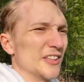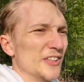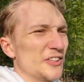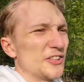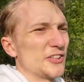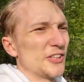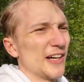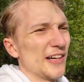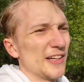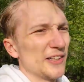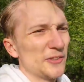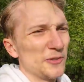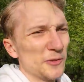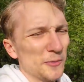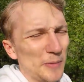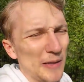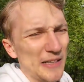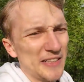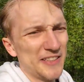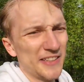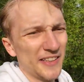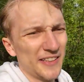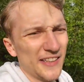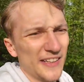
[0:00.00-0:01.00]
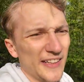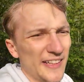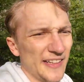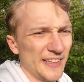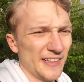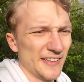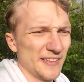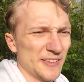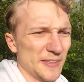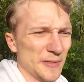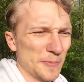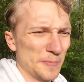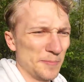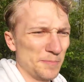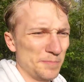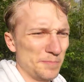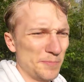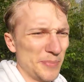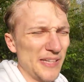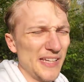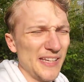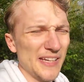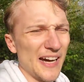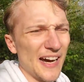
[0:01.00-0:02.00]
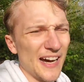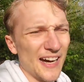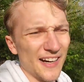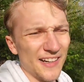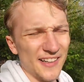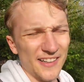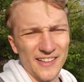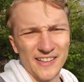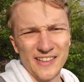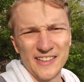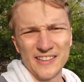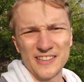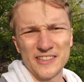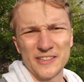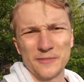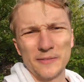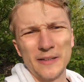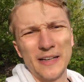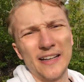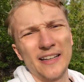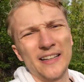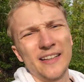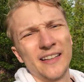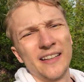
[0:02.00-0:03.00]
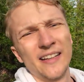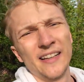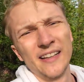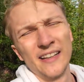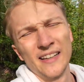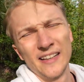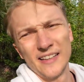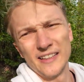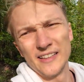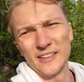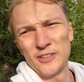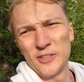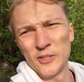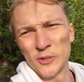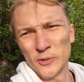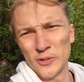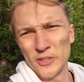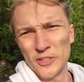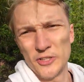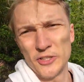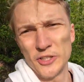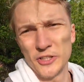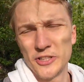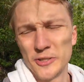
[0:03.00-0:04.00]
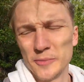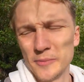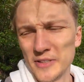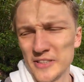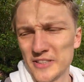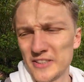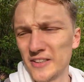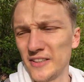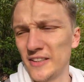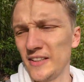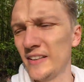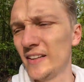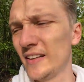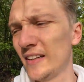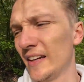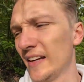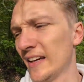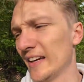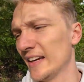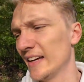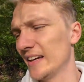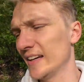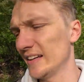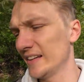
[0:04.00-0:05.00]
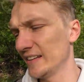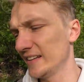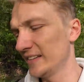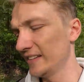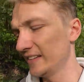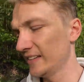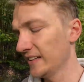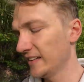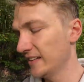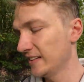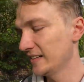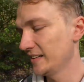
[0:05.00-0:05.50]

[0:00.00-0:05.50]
trying to basically PR his way into legitimacy, and